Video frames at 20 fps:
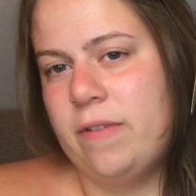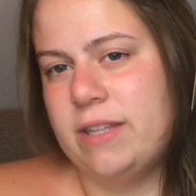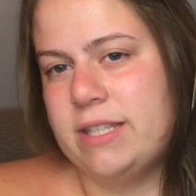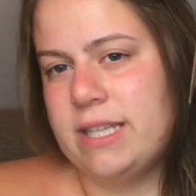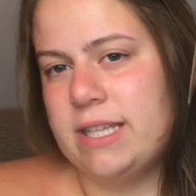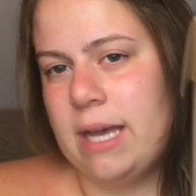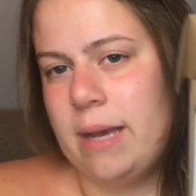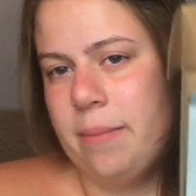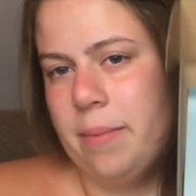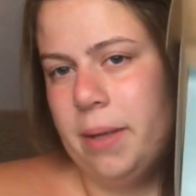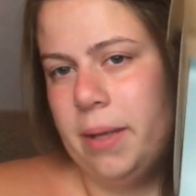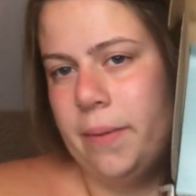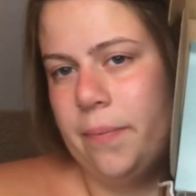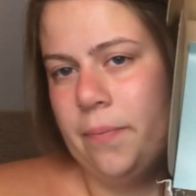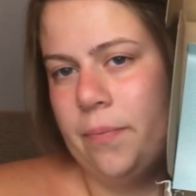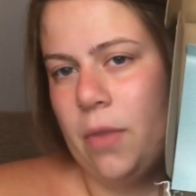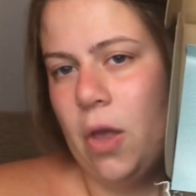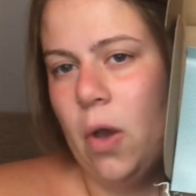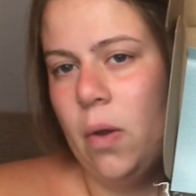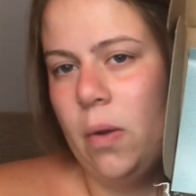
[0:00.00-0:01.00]
this up.
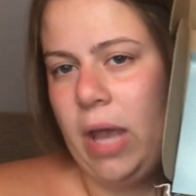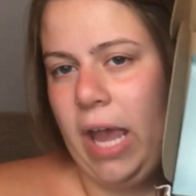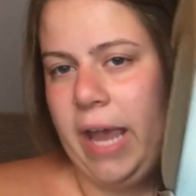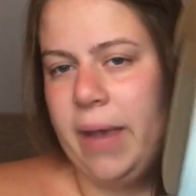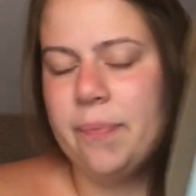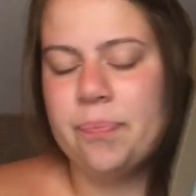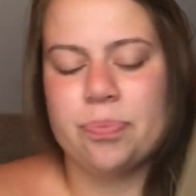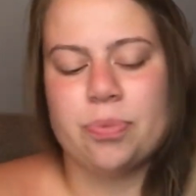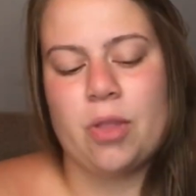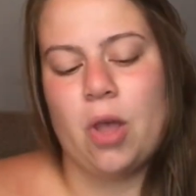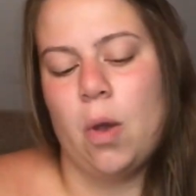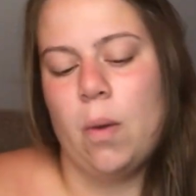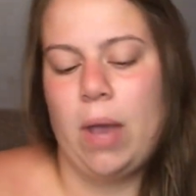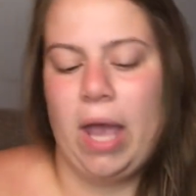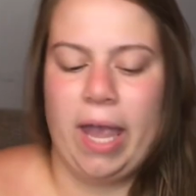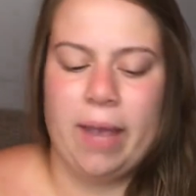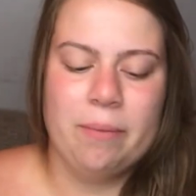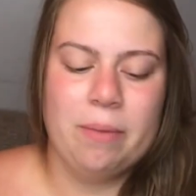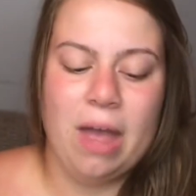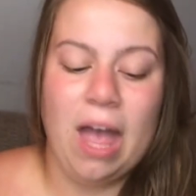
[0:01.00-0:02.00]
Okay.
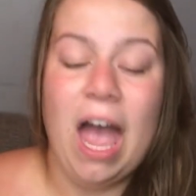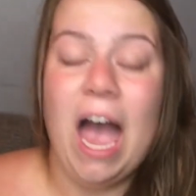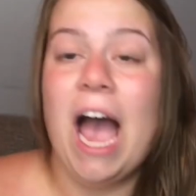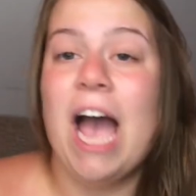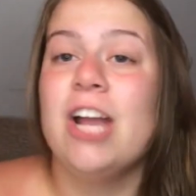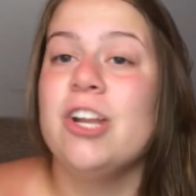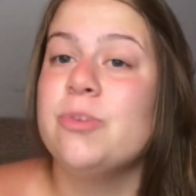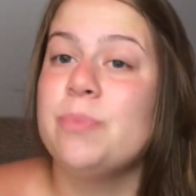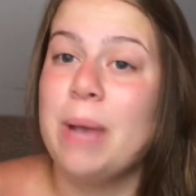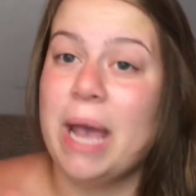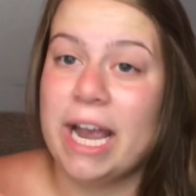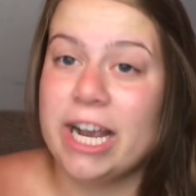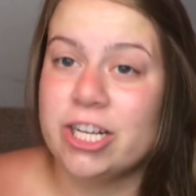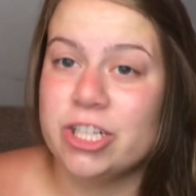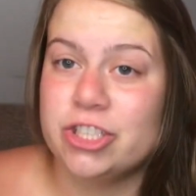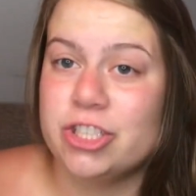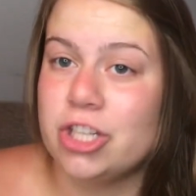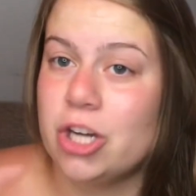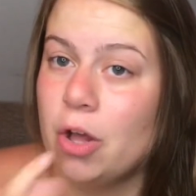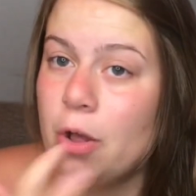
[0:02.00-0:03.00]
I
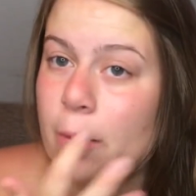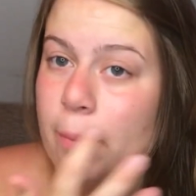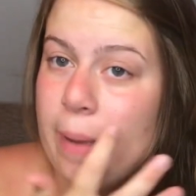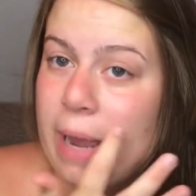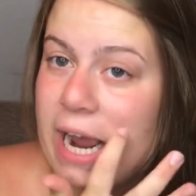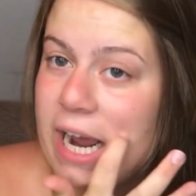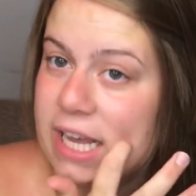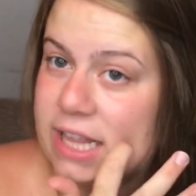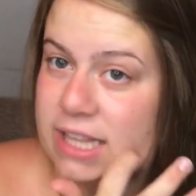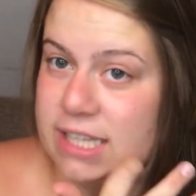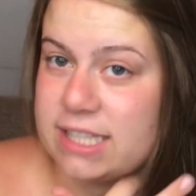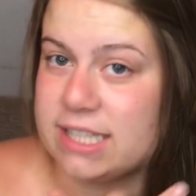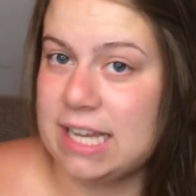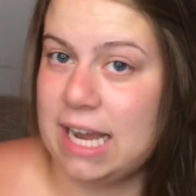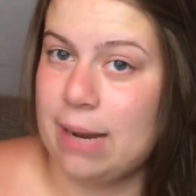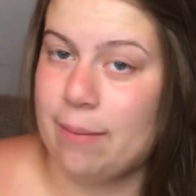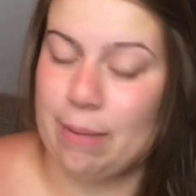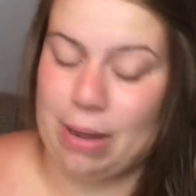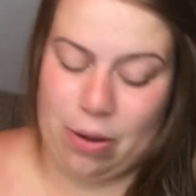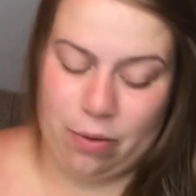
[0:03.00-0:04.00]
packaged it all back the
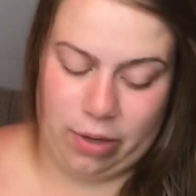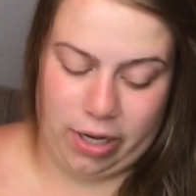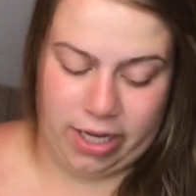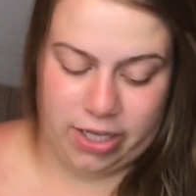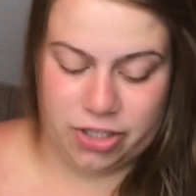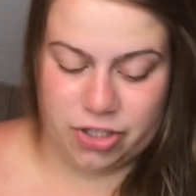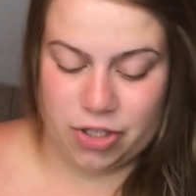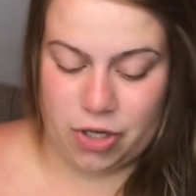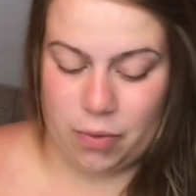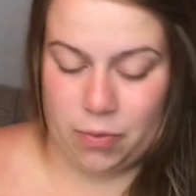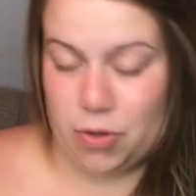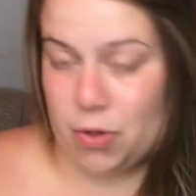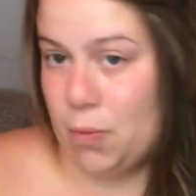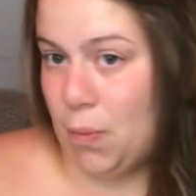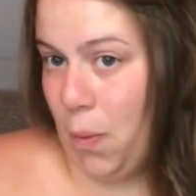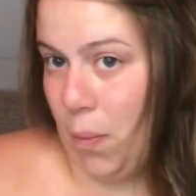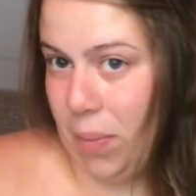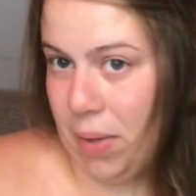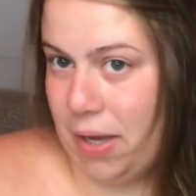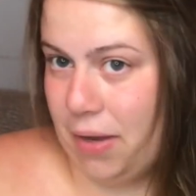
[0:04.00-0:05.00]
same how it is, so you
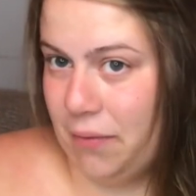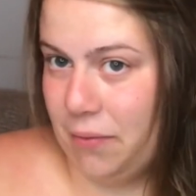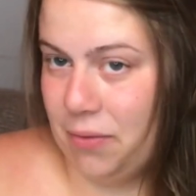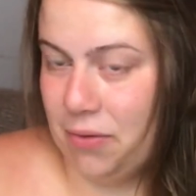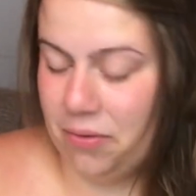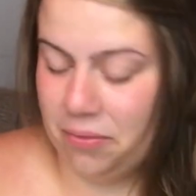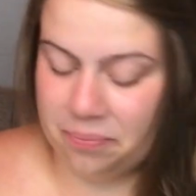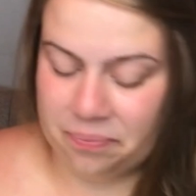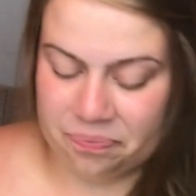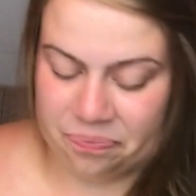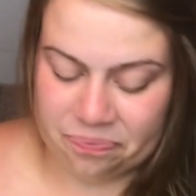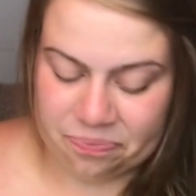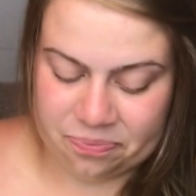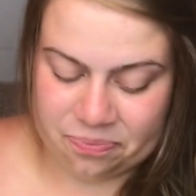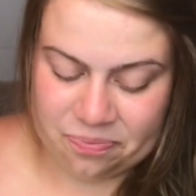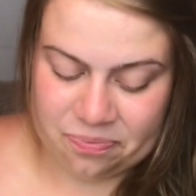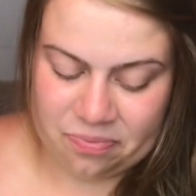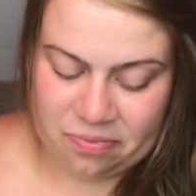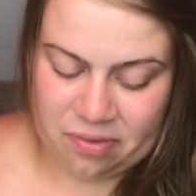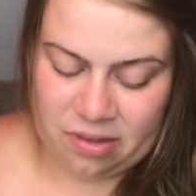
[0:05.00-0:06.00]
won't be able
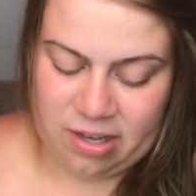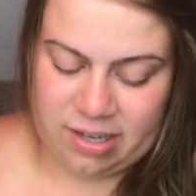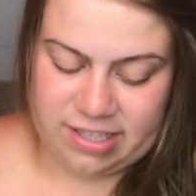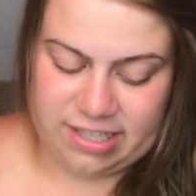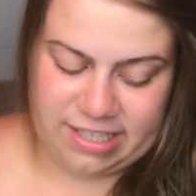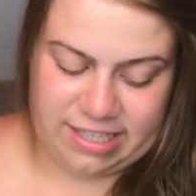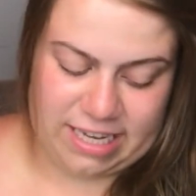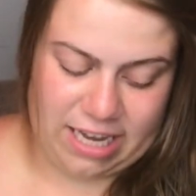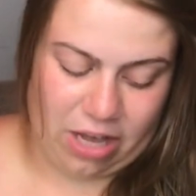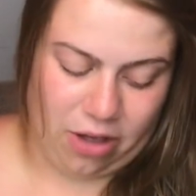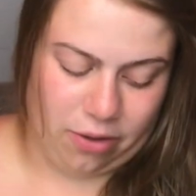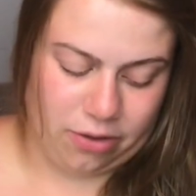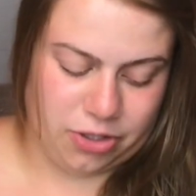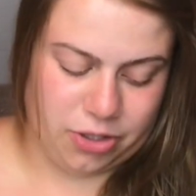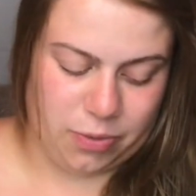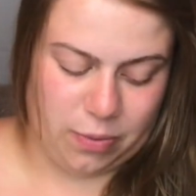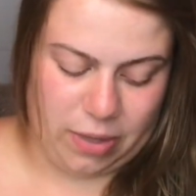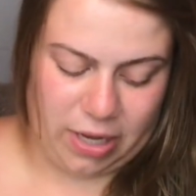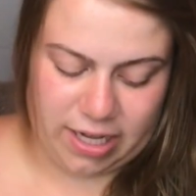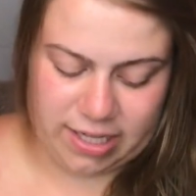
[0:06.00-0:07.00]
to tell. So
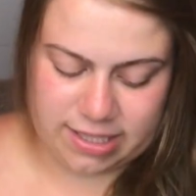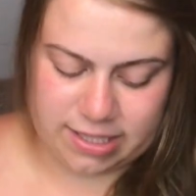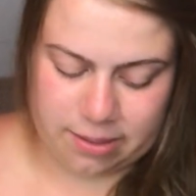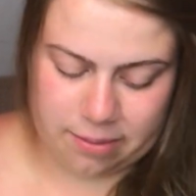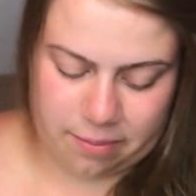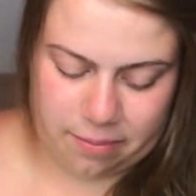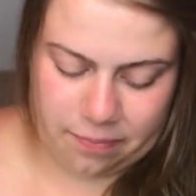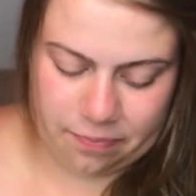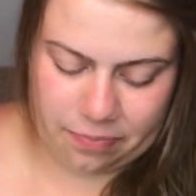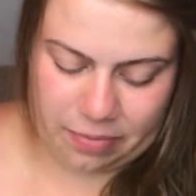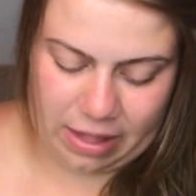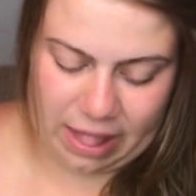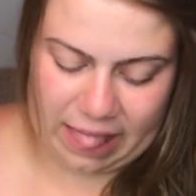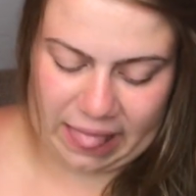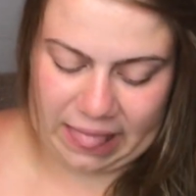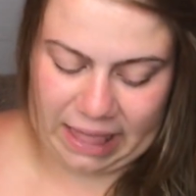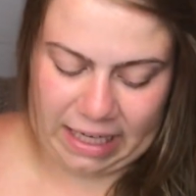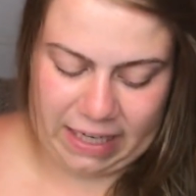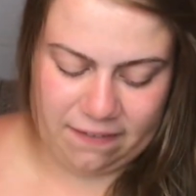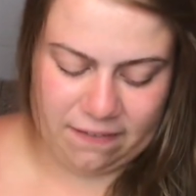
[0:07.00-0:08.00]
we got some
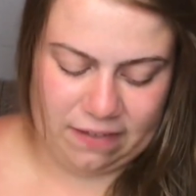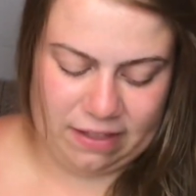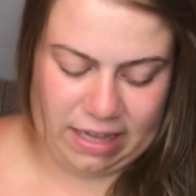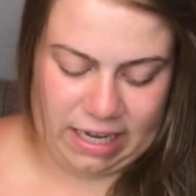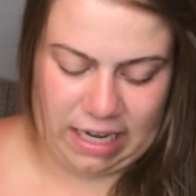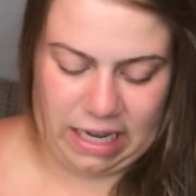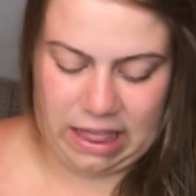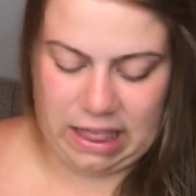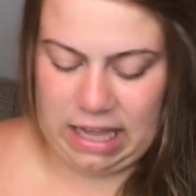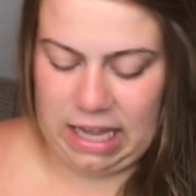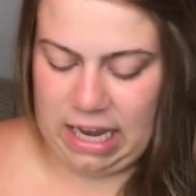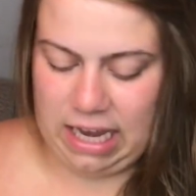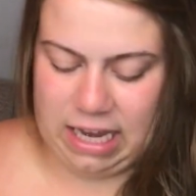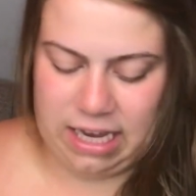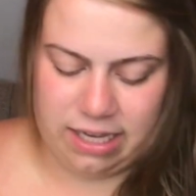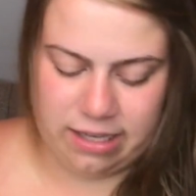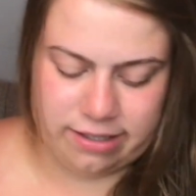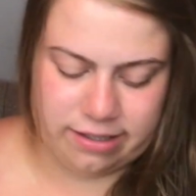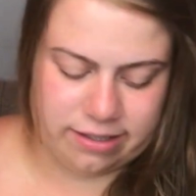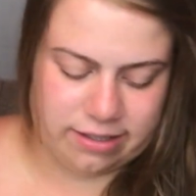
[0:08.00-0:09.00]
leaflet
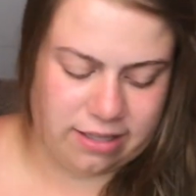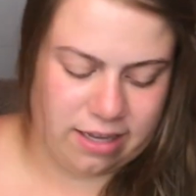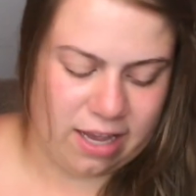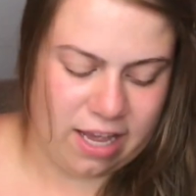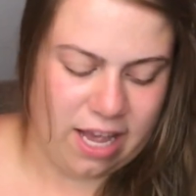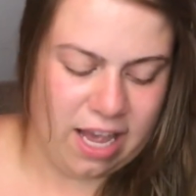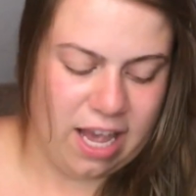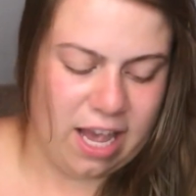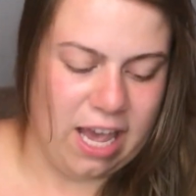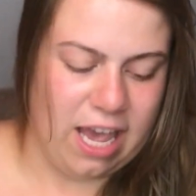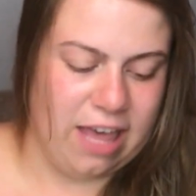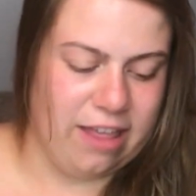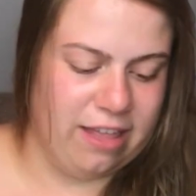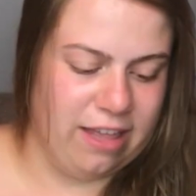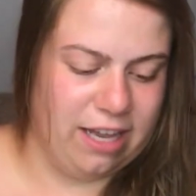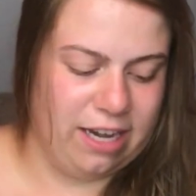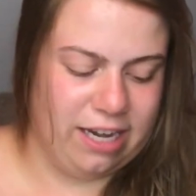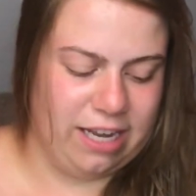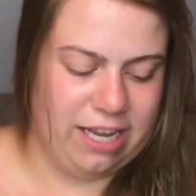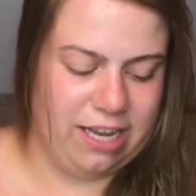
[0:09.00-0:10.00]
things, and
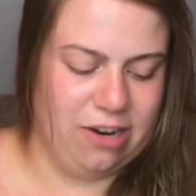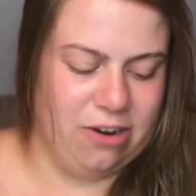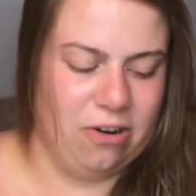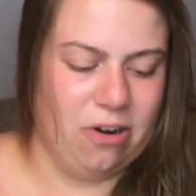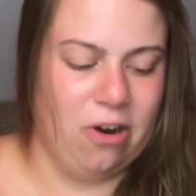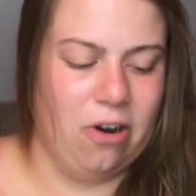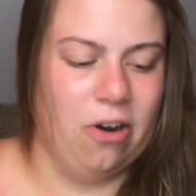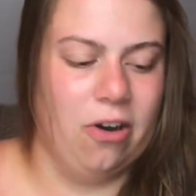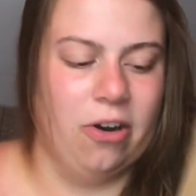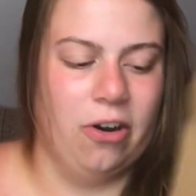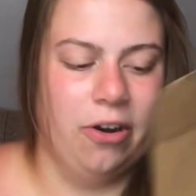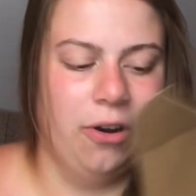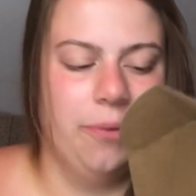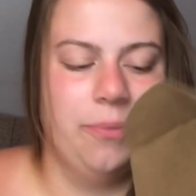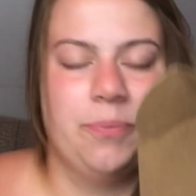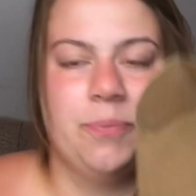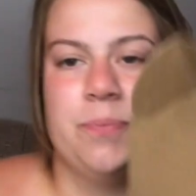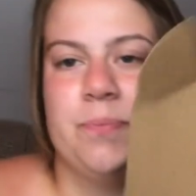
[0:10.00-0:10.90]
then here are